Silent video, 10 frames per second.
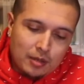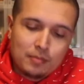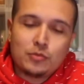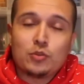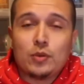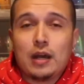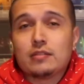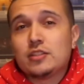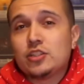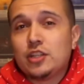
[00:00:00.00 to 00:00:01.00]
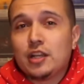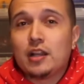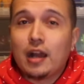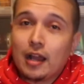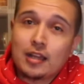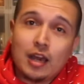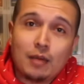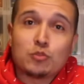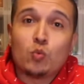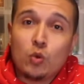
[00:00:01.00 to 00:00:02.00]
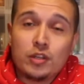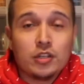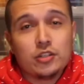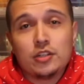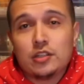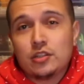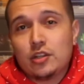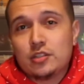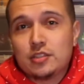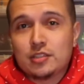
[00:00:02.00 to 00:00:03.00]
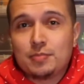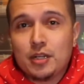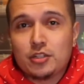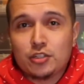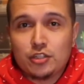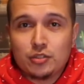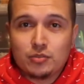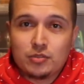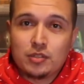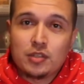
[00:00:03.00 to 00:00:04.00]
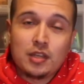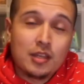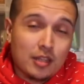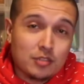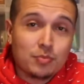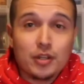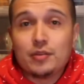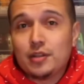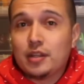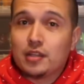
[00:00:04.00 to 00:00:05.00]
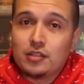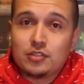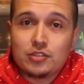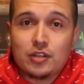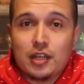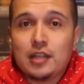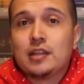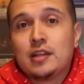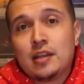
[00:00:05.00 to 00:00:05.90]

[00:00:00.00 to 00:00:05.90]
Throughout this year, I copped 136 pairs of shoes. It's pretty ridiculous, right?